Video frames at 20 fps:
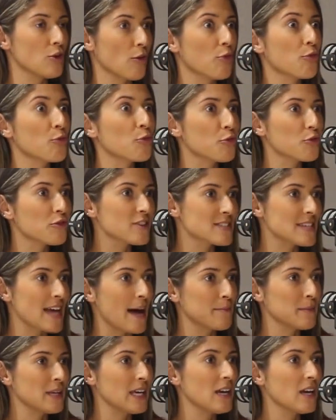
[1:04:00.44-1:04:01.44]
threw this
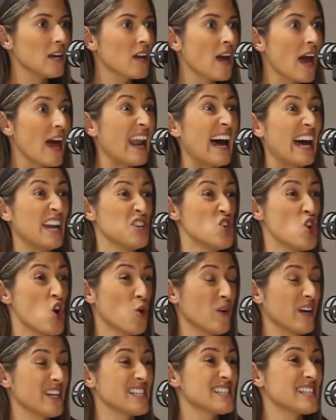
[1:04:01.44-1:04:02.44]
at me and I had
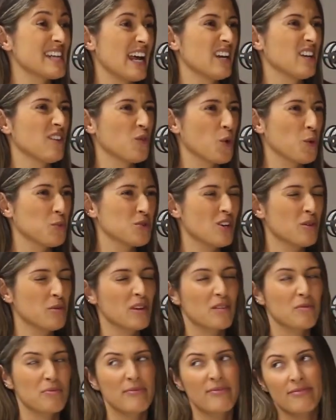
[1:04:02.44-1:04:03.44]
no understanding of crypto, I'd be
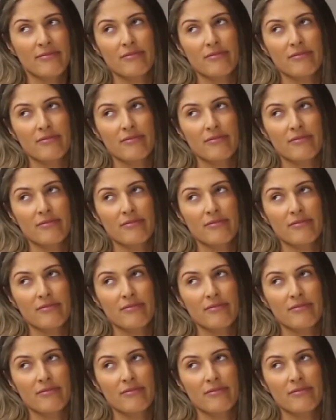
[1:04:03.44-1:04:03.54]
like,